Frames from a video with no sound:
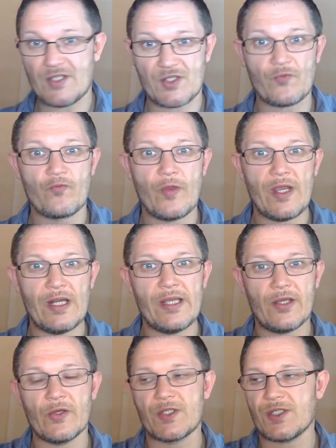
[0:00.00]
a really
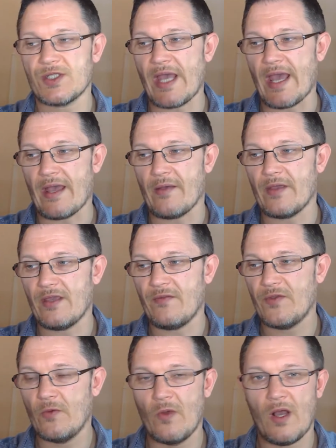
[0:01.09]
good set. I mean, if
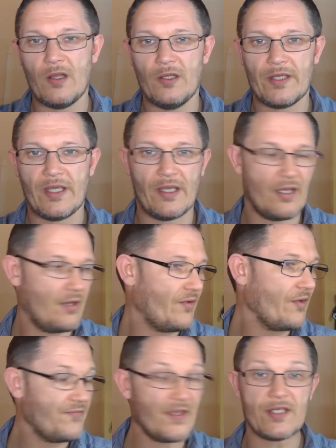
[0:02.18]
you are looking,
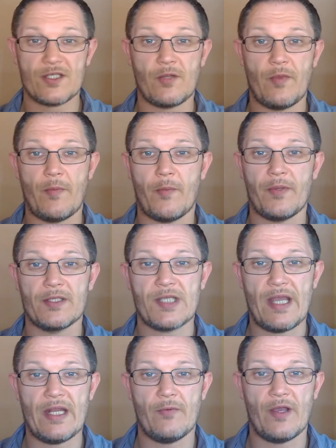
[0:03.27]
I think this is going to be a popular
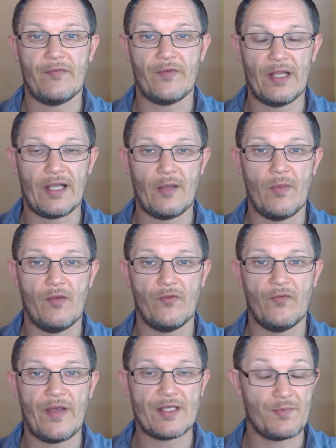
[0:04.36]
set anyway for Lego Marvel
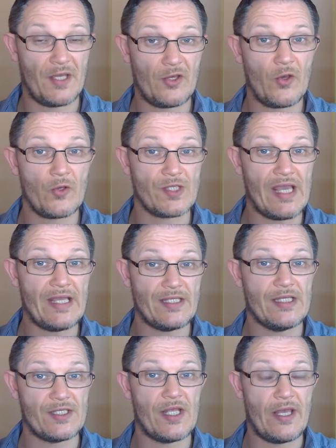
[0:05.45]
fans, because it
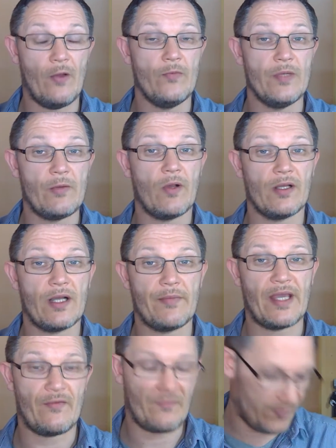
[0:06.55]
is the only one
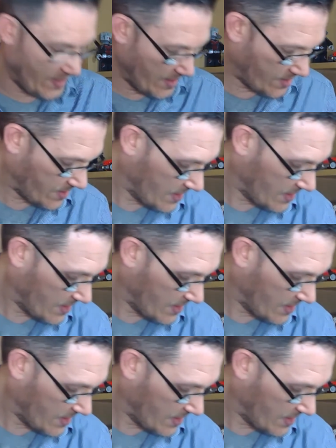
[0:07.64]
coming out for this